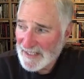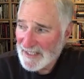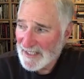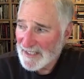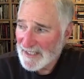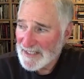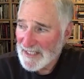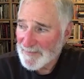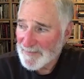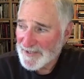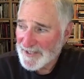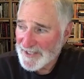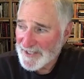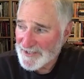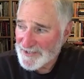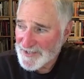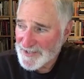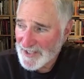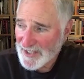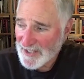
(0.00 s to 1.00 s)
A couple of
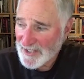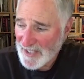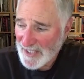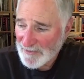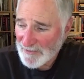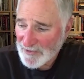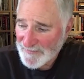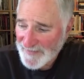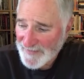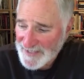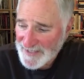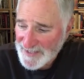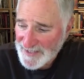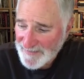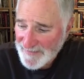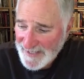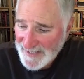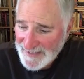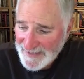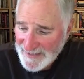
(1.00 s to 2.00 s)
years ago, I would have
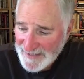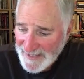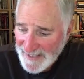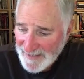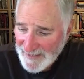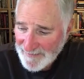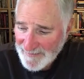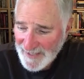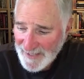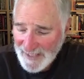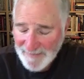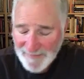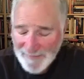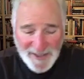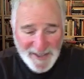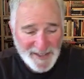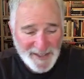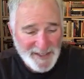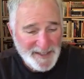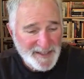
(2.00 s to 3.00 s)
estimated that
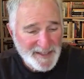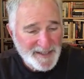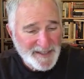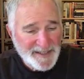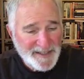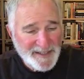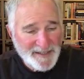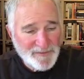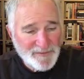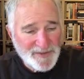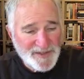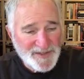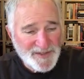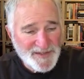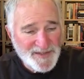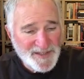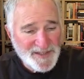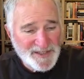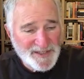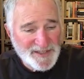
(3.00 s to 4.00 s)
maybe it was
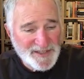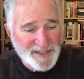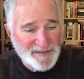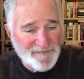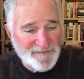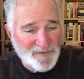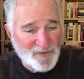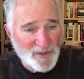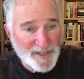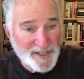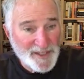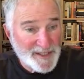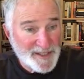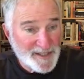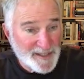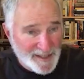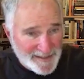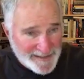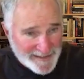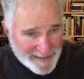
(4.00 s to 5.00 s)
60-40
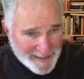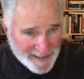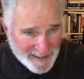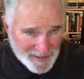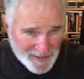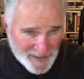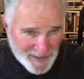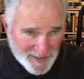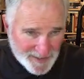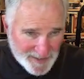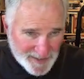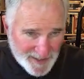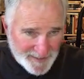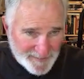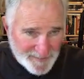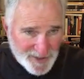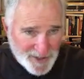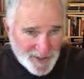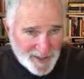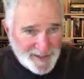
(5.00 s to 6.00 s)
against the
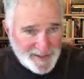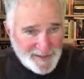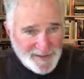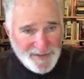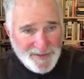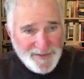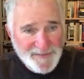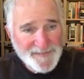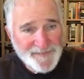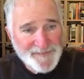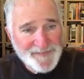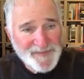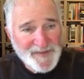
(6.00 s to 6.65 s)
name change.